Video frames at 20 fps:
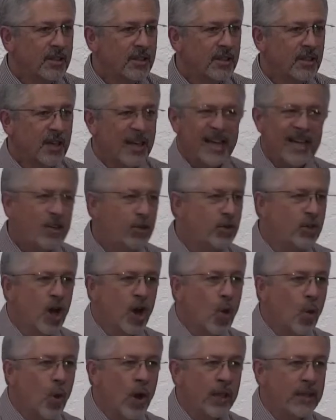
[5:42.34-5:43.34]
I don't know
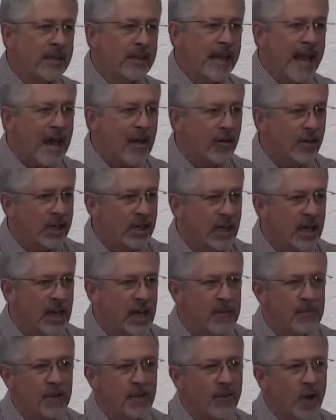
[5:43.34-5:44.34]
what the
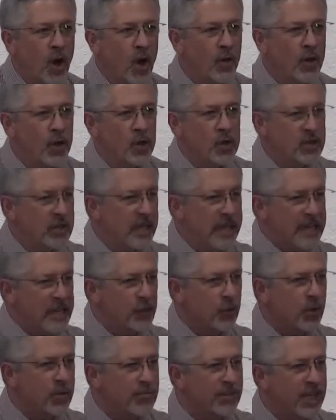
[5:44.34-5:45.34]
outcome of all those things
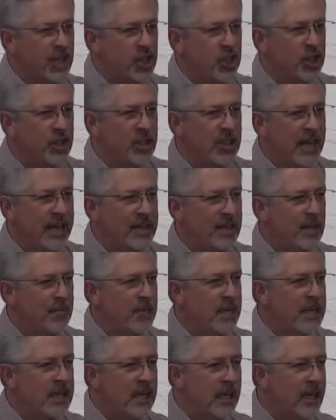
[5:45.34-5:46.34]
we mentioned at the
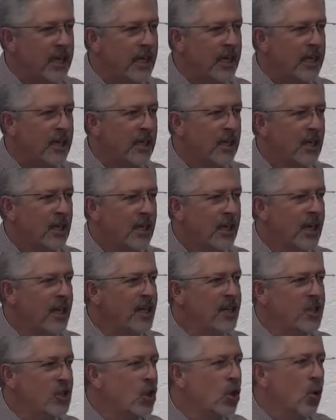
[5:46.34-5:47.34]
beginning
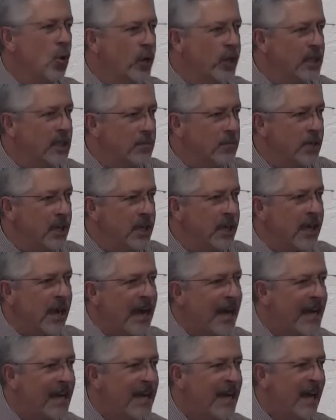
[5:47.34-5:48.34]
is going to be.
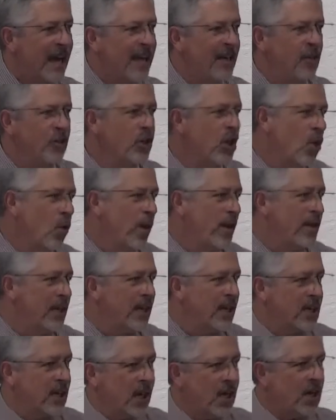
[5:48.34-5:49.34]
I, I don't know when the
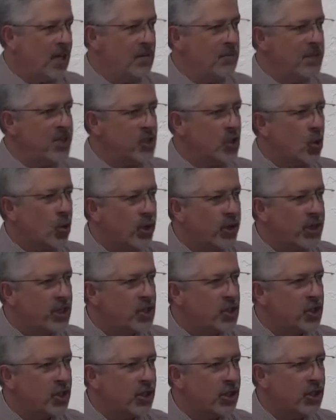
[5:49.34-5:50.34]
economy is going to
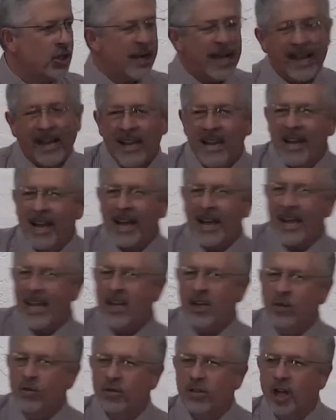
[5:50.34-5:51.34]
turn. I, I
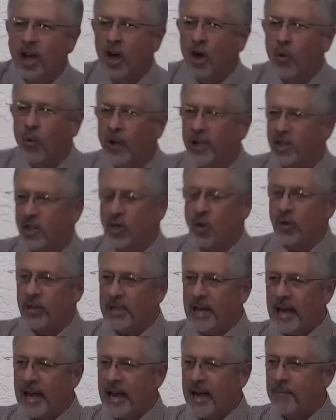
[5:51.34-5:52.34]
don't know what's going
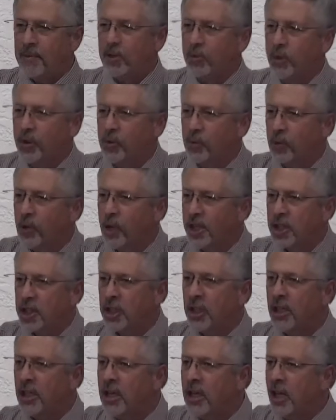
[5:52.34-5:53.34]
to happen with
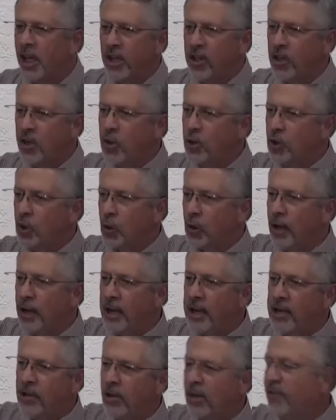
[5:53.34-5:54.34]
Russia and
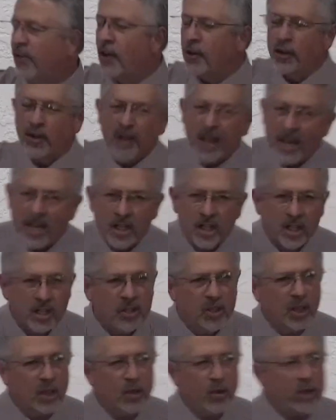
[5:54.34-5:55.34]
Ukraine or if other
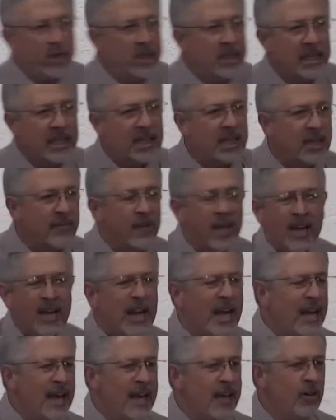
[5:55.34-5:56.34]
nations are going to get in.
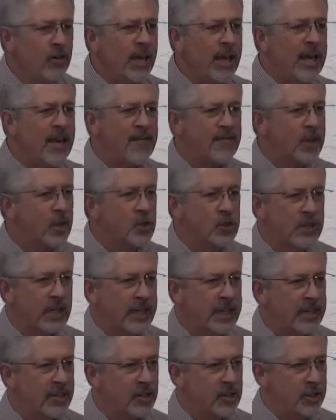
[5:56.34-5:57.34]
I, I don't have those
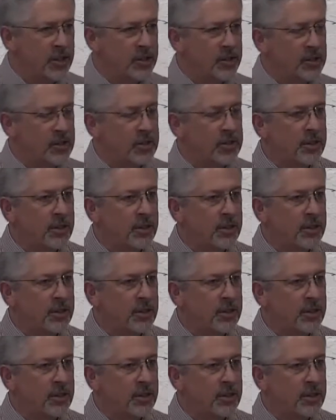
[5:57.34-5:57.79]
answers.